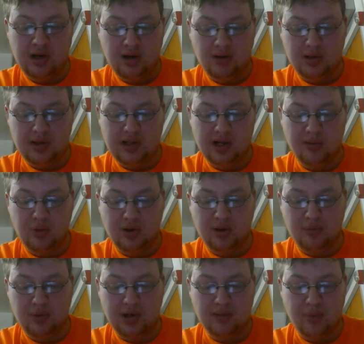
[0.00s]
was able to
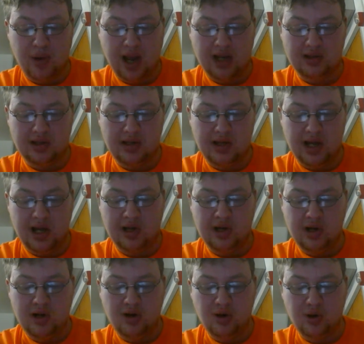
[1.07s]
bring back the dead,
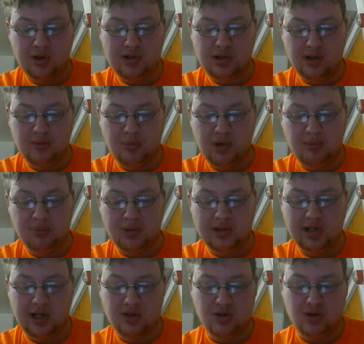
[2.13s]
or so
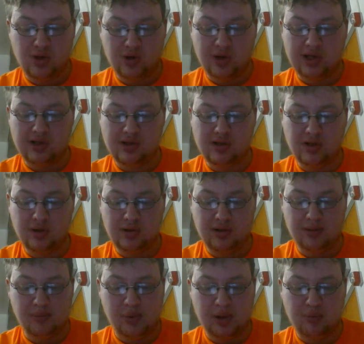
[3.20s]
Palpatine told his
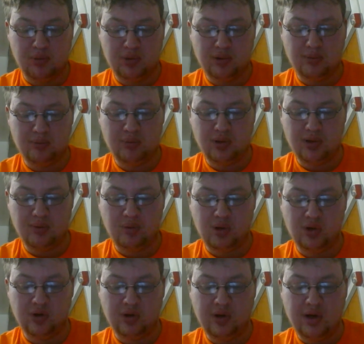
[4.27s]
soon-to-be
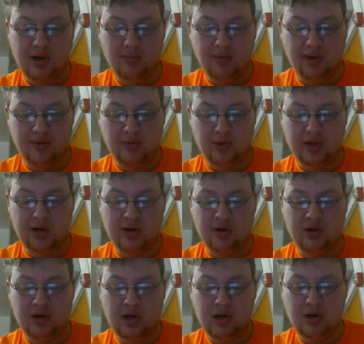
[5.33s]
pupil. Whether there
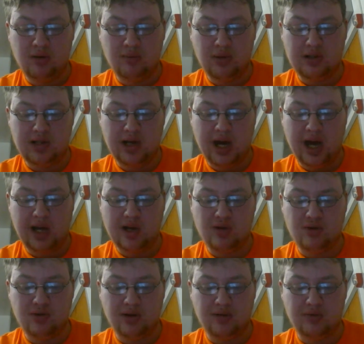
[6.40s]
was any
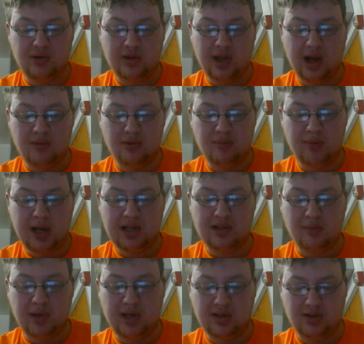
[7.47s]
truth to that remained a
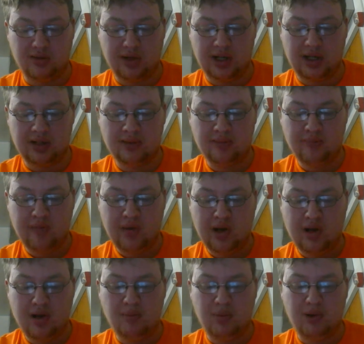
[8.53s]
mystery.
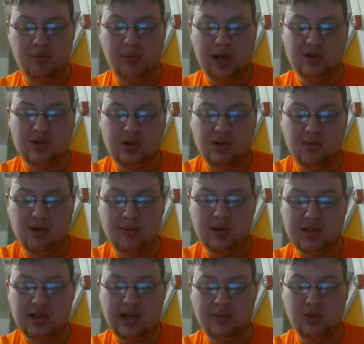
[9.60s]
But Ben Solo
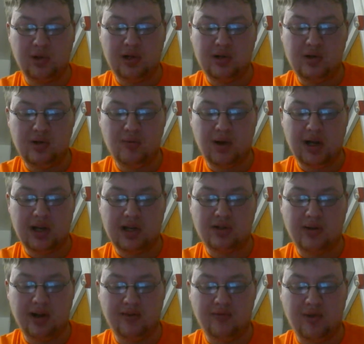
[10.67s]
was able to do what his
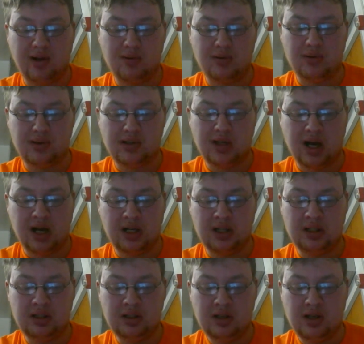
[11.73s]
grandfather was not,
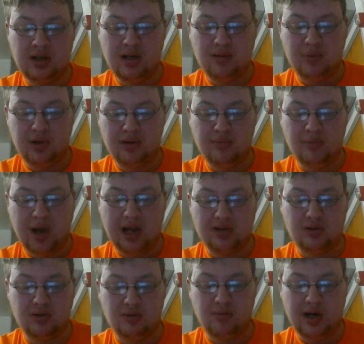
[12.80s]
bring back
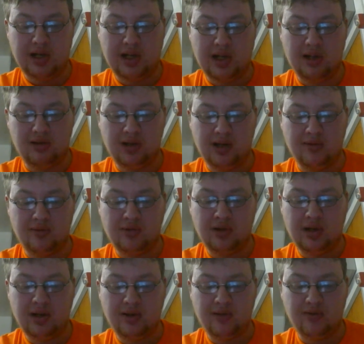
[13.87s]
the one he loved
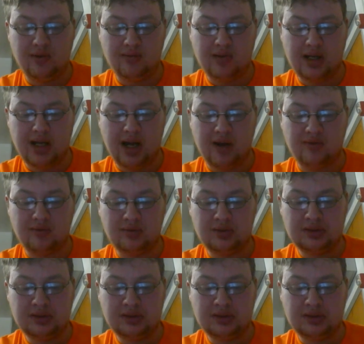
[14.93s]
from death,